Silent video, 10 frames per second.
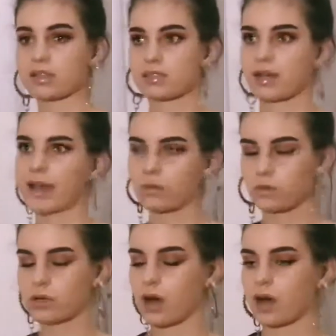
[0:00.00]
like
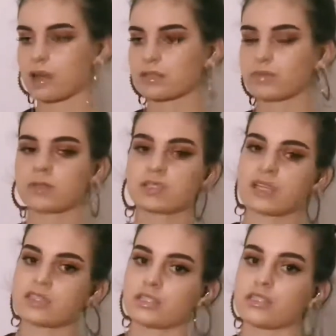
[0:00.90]
all cards, will be
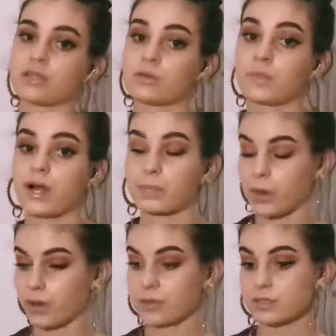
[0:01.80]
sent to you by
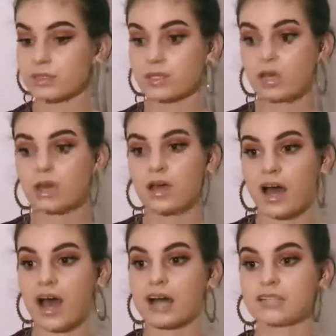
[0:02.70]
post.
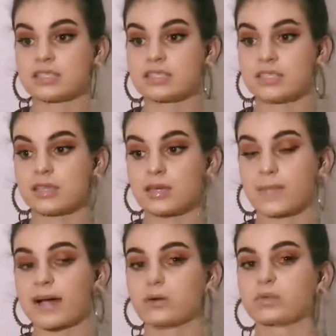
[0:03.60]
And the
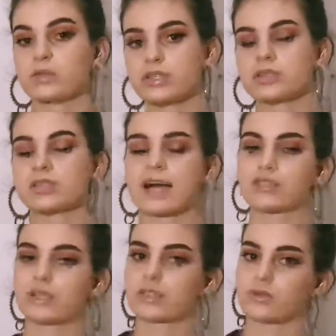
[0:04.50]
bank will use the
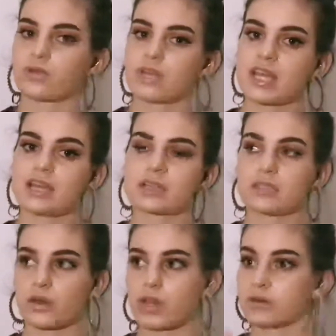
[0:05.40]
address on your NIE,
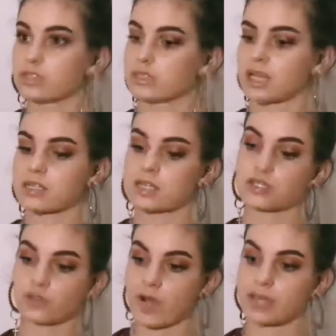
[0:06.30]
so they'll just send it
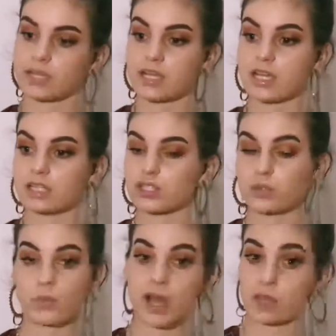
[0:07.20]
directly to
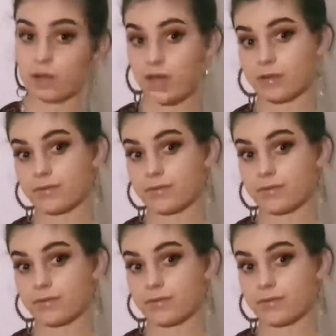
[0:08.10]
where you live.